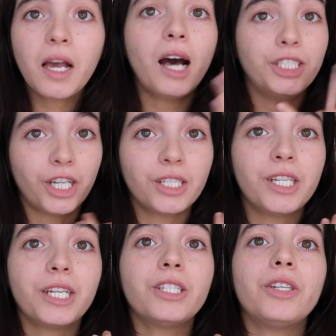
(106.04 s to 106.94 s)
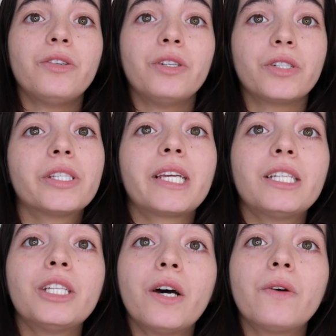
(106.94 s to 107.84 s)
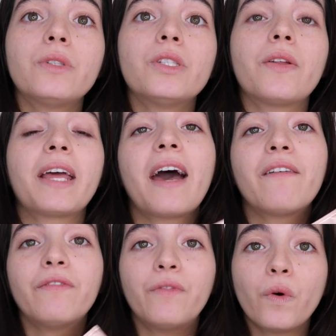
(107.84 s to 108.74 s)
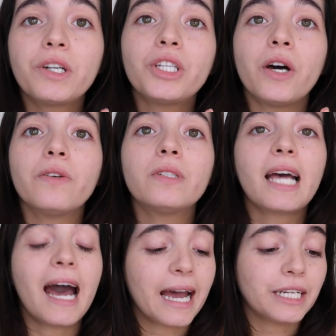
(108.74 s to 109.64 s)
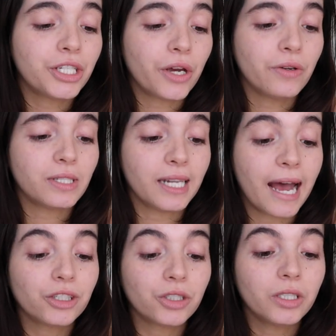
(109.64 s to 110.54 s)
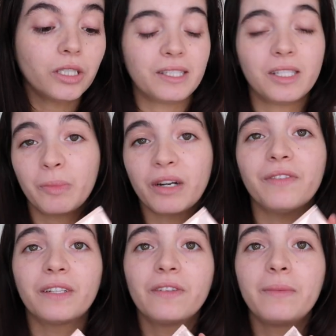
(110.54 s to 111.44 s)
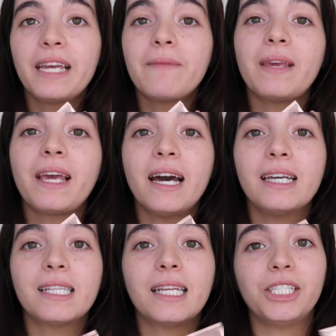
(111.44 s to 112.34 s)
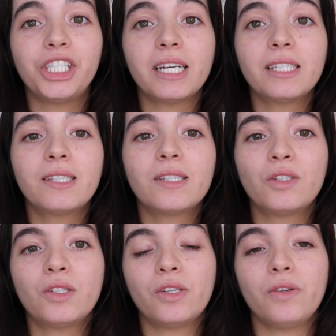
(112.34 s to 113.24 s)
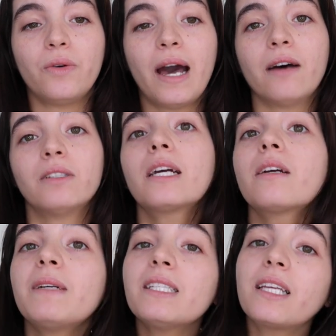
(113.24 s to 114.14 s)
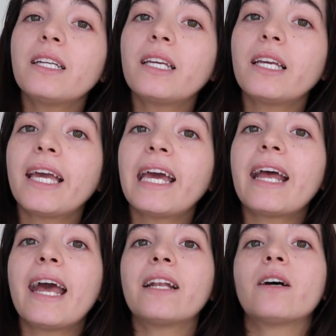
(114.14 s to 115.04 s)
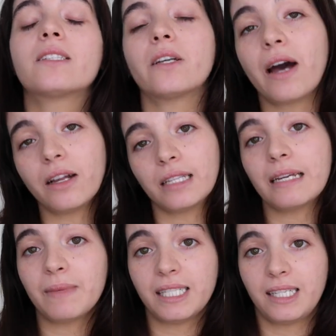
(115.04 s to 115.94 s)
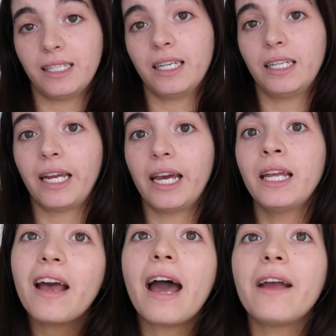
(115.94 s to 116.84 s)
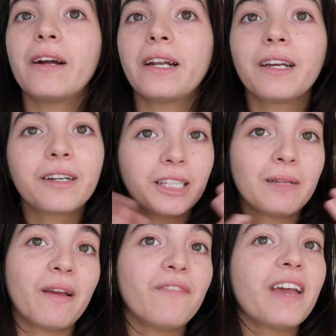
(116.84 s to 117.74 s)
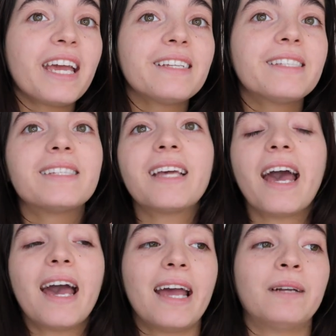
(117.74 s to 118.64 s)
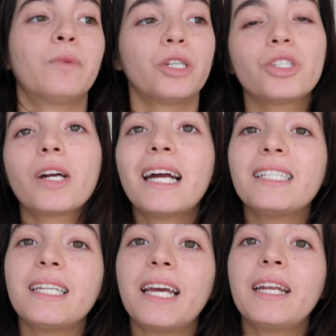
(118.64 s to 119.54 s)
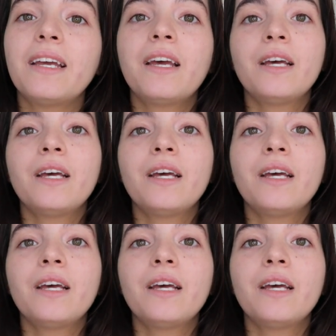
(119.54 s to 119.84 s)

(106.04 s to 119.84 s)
adjusting to your skin tone. So they have 4 tones. I chose natural. This is perfect for me because it adjusts to how dark my skin can get and also how light my skin can get. I already cleaned my face and moisturized it,